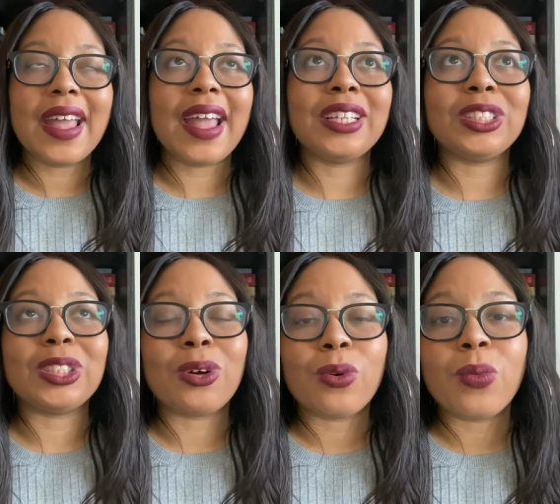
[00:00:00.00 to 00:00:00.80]
And
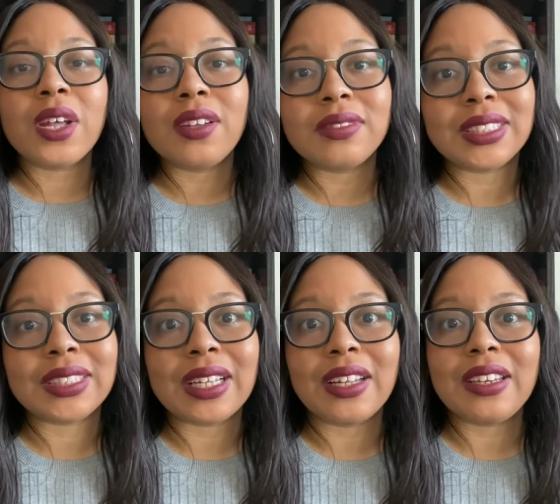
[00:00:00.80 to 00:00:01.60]
so one of the
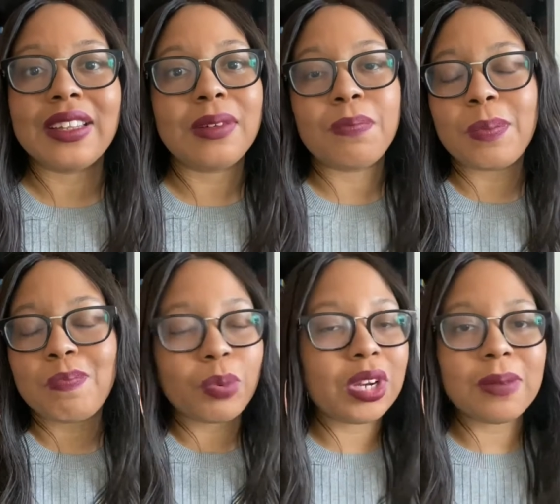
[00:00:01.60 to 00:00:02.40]
son, he
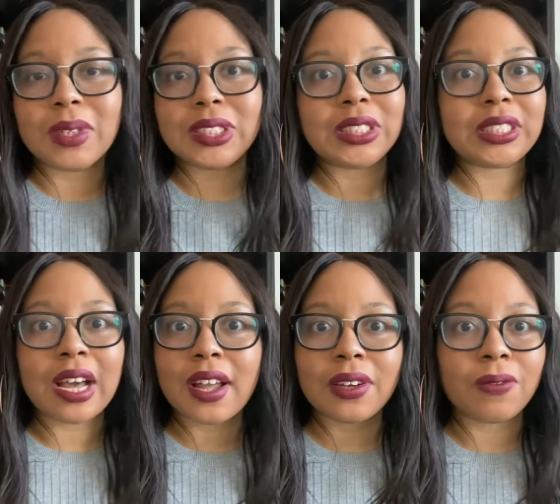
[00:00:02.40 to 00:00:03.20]
pretty much
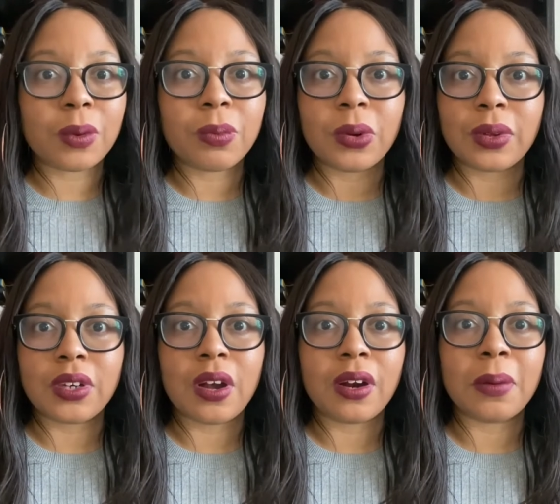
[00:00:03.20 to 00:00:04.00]
died of a broken
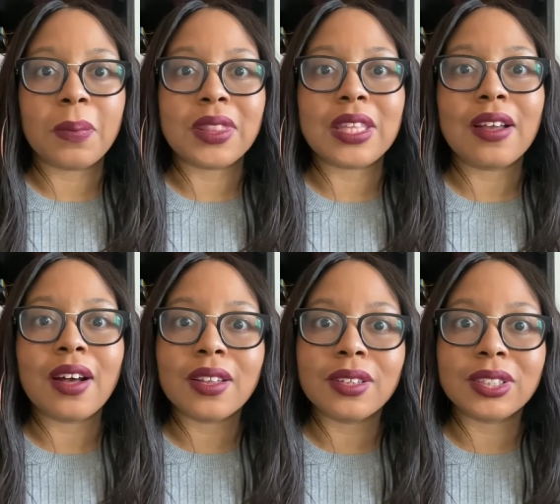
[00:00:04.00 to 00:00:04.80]
heart, but the
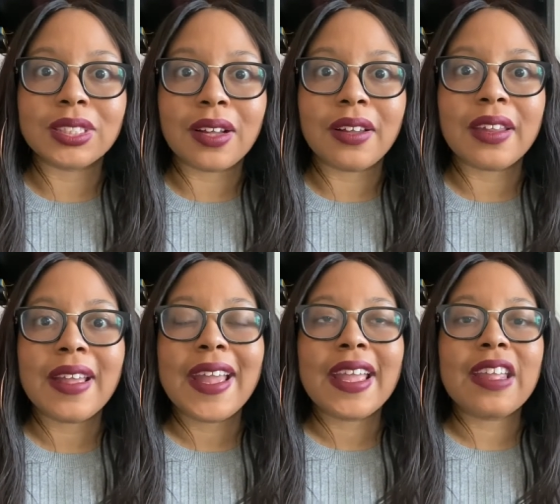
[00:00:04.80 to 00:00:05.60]
other son,
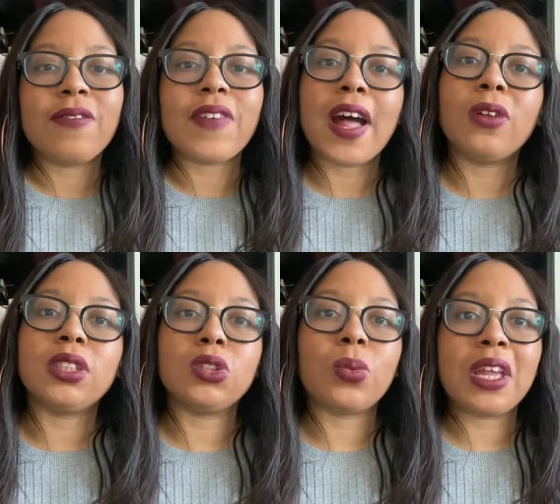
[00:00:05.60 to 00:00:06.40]
he found
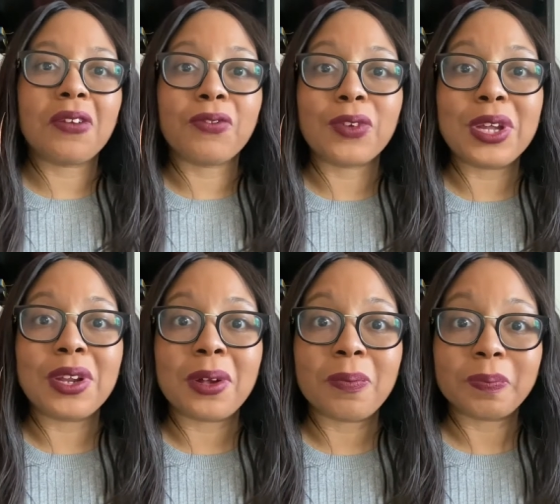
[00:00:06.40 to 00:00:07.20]
his way to
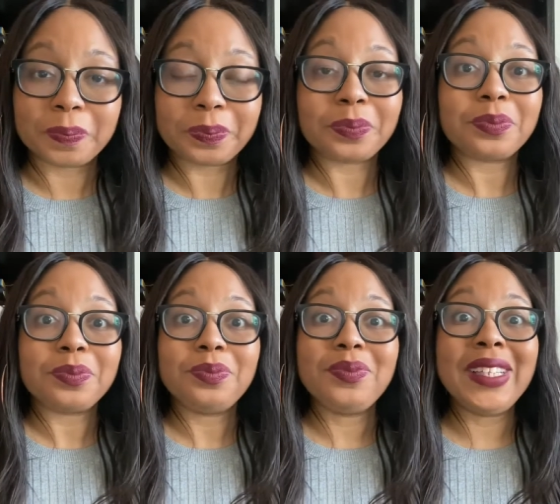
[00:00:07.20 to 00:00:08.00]
freedom
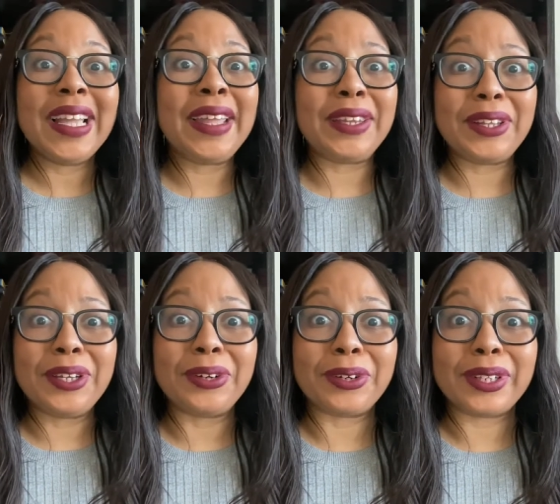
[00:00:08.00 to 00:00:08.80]
and
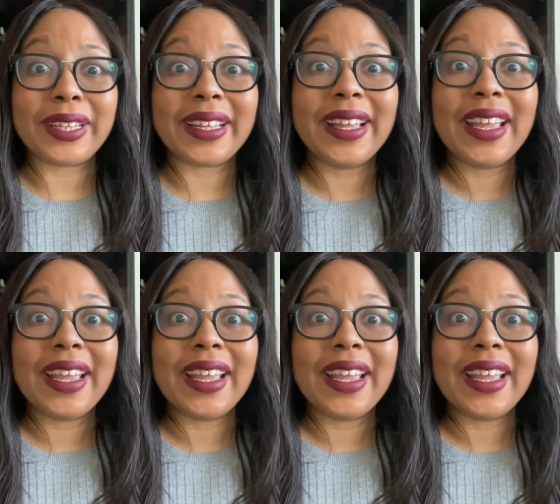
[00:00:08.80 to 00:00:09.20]
literally